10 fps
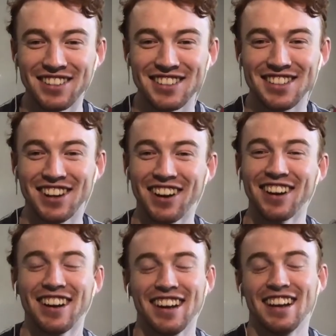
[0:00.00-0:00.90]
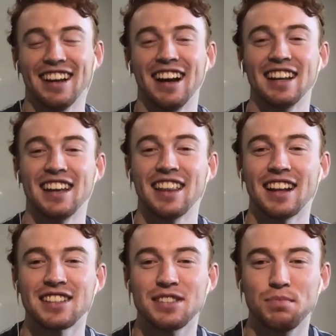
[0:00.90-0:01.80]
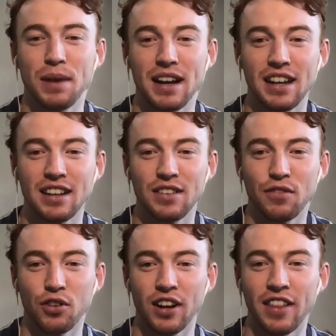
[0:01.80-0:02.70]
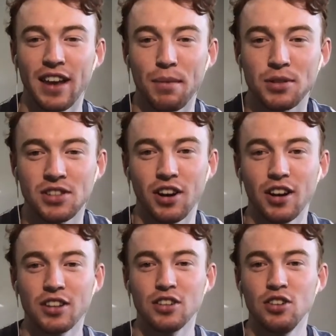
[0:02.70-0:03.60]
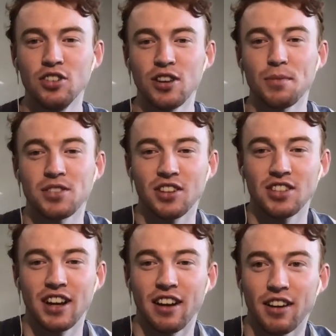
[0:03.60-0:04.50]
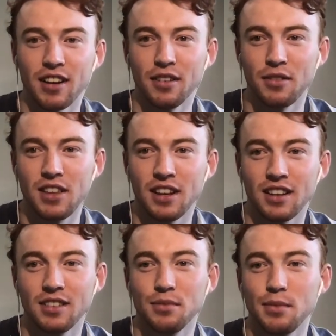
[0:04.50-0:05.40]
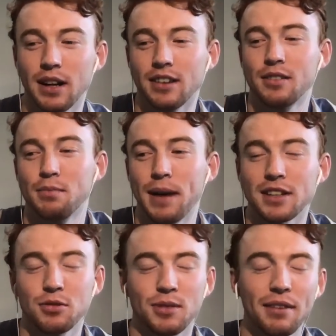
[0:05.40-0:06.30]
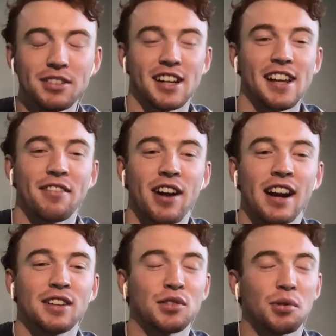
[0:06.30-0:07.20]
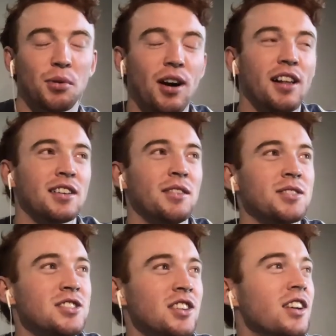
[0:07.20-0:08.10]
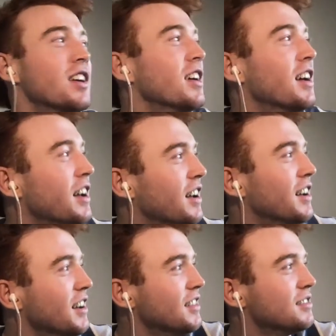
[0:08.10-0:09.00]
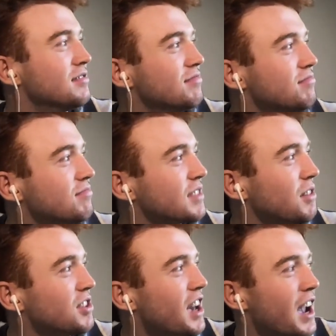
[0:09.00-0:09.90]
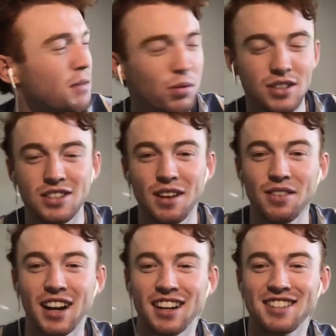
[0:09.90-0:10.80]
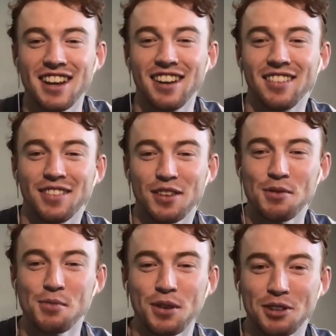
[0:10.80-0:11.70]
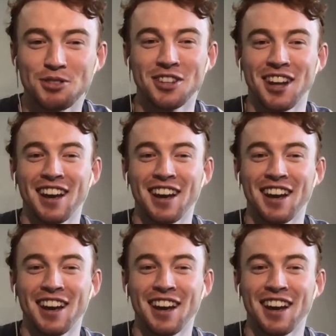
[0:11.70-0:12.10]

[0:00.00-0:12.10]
So yeah, that's been it for another episode. Huge episode today, I reckon. We haven't done our ratings for a while. I'll give us an 8.7 out of 10. I think we're pretty good today.